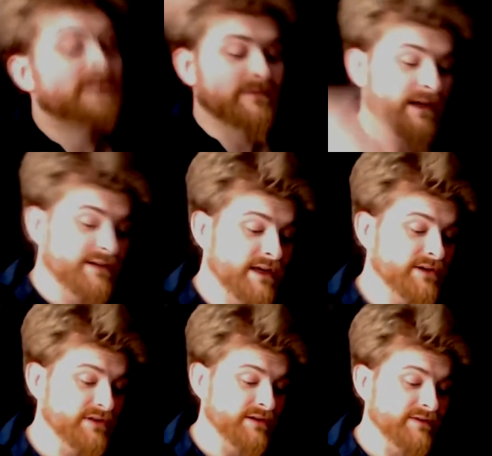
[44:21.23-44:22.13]

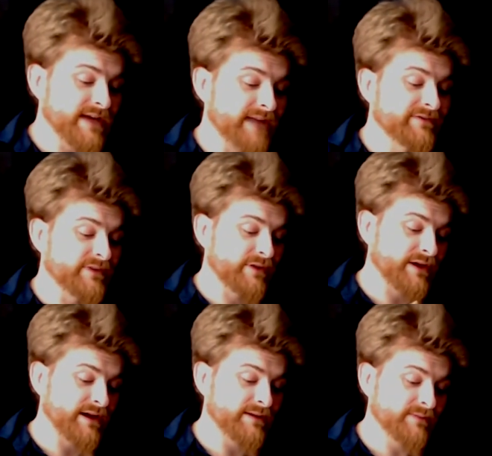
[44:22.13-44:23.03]
civilization of
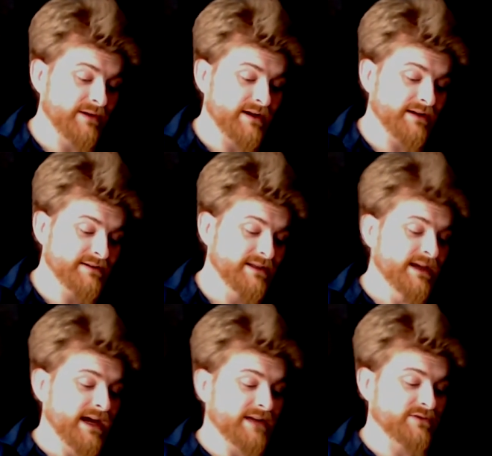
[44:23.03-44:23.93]
Yanfeltheim, right?
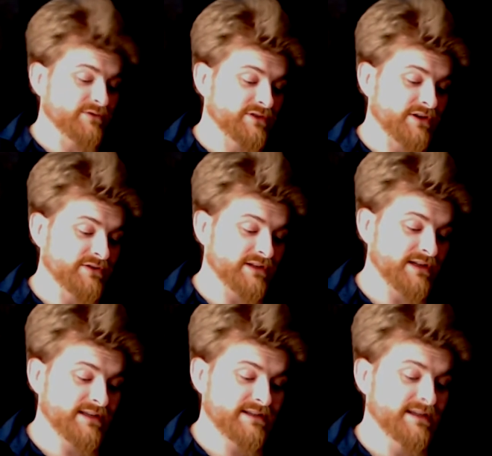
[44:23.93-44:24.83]
And it's all
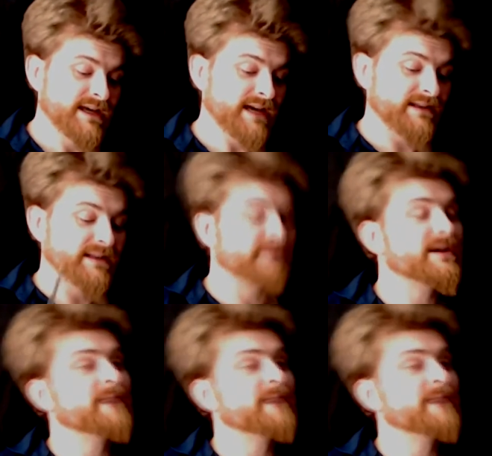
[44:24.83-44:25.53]
socialists, and they live